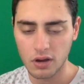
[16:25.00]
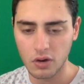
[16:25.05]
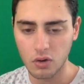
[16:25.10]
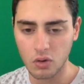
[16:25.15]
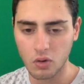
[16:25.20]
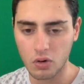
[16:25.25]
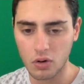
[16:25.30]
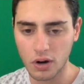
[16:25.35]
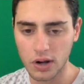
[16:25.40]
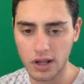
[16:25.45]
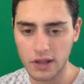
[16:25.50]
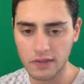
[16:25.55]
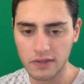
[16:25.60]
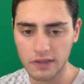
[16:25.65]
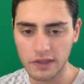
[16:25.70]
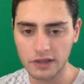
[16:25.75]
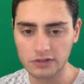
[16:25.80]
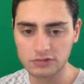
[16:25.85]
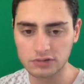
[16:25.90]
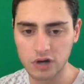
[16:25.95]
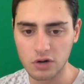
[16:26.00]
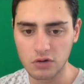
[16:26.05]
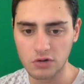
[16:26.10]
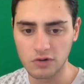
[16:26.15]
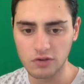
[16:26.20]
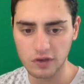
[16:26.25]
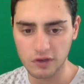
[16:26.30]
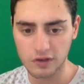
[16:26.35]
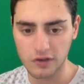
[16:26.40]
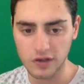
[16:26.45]
or in the low
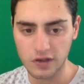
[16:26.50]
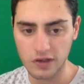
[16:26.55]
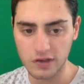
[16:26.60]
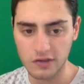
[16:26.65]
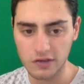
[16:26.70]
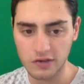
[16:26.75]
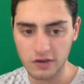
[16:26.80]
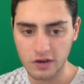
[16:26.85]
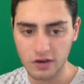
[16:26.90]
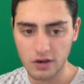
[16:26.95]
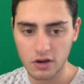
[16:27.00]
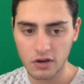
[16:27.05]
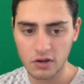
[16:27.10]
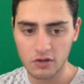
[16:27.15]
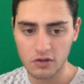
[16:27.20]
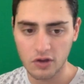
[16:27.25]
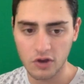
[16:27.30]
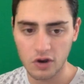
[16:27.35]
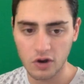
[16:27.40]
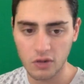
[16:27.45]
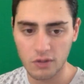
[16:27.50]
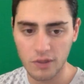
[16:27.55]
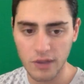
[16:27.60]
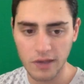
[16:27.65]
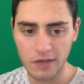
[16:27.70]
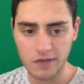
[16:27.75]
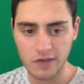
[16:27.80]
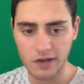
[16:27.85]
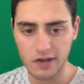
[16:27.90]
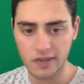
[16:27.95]
60s. So
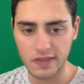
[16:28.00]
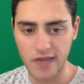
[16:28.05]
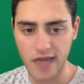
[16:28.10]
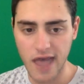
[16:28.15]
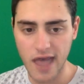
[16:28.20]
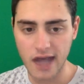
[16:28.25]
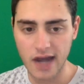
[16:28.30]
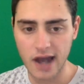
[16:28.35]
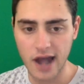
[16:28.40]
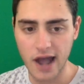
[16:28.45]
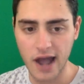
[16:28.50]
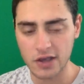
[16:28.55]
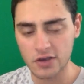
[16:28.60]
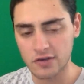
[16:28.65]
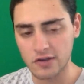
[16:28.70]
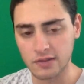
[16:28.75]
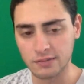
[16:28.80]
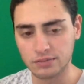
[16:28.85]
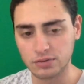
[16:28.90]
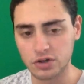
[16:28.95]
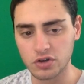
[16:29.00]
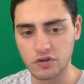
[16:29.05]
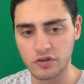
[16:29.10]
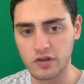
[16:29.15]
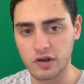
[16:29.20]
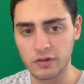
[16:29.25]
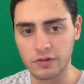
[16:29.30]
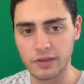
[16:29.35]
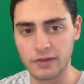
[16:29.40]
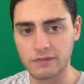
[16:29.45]
based on that, I simply just
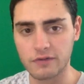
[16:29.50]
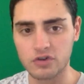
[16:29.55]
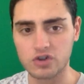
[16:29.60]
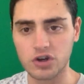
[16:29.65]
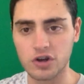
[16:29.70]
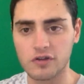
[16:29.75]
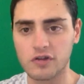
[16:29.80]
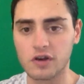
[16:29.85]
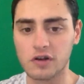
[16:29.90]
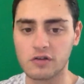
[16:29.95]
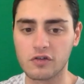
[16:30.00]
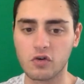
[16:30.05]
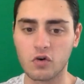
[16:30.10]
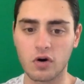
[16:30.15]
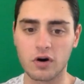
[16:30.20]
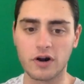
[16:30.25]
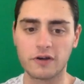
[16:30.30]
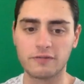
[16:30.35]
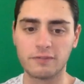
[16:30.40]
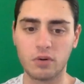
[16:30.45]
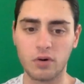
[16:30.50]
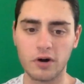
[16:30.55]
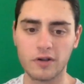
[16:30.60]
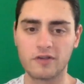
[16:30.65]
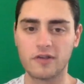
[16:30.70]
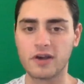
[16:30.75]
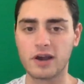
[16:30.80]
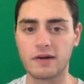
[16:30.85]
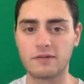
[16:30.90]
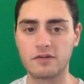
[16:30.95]
don't think Virginia is going to score enough
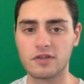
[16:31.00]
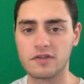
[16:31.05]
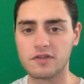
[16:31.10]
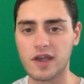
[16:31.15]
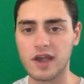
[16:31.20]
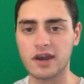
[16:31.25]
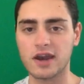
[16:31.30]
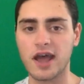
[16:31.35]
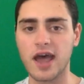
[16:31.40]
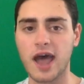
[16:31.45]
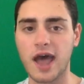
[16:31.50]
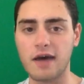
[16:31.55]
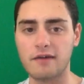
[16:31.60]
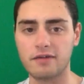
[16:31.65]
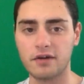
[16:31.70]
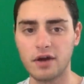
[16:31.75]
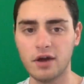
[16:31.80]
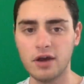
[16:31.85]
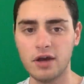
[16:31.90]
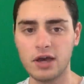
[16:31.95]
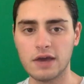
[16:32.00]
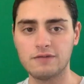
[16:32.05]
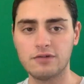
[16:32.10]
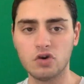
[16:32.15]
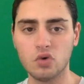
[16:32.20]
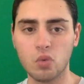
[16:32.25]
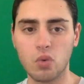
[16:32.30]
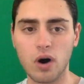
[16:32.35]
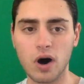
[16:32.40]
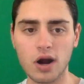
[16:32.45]
points to cover this 8.5.
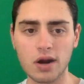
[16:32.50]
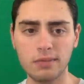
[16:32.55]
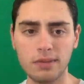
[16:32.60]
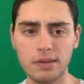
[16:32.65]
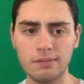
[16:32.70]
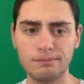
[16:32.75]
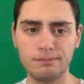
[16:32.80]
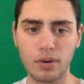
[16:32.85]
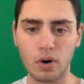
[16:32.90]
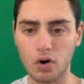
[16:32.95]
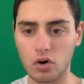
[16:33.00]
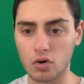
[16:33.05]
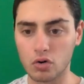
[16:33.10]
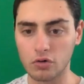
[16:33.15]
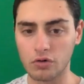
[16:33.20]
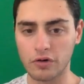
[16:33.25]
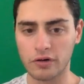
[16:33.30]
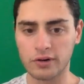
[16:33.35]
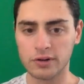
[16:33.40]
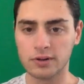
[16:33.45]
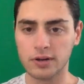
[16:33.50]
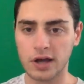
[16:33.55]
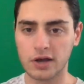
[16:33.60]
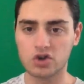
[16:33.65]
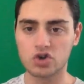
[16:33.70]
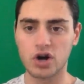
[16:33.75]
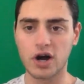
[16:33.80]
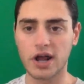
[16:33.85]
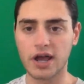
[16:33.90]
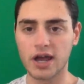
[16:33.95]
If you want to be bold
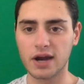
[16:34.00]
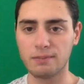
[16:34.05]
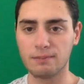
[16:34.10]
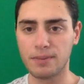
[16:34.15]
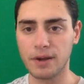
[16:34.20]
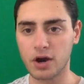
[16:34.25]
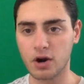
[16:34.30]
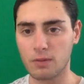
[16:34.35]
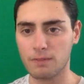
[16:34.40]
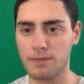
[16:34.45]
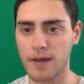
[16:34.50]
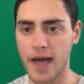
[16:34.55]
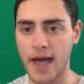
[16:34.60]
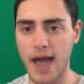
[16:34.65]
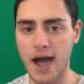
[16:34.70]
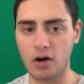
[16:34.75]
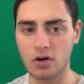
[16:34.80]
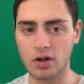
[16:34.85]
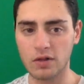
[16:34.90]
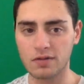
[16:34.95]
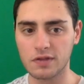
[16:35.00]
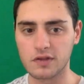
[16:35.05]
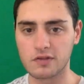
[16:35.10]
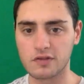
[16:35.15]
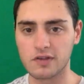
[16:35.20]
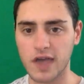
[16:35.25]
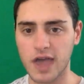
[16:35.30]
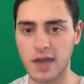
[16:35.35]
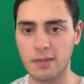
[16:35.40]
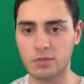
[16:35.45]
and try to get a bigger payout in
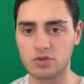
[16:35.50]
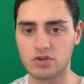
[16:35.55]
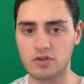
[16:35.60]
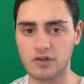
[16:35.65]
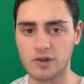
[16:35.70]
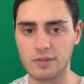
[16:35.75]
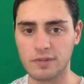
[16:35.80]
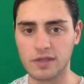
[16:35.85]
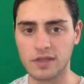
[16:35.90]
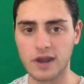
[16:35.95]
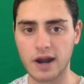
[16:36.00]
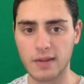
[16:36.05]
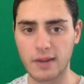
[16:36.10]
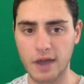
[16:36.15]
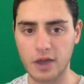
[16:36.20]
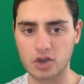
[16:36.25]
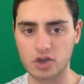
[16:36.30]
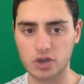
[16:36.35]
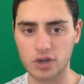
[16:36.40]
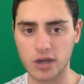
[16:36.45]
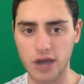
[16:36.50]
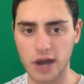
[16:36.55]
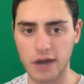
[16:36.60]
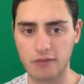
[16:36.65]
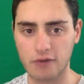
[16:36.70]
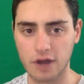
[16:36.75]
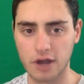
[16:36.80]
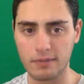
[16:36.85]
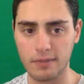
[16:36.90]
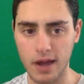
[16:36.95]
this game, which is something that I'm actually
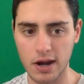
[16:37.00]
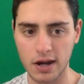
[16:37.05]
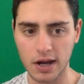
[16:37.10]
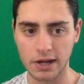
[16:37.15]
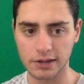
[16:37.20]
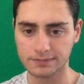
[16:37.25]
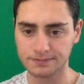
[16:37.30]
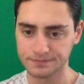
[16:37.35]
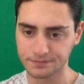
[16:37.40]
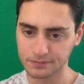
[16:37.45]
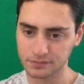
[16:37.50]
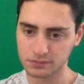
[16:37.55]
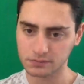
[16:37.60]
kind of recommending,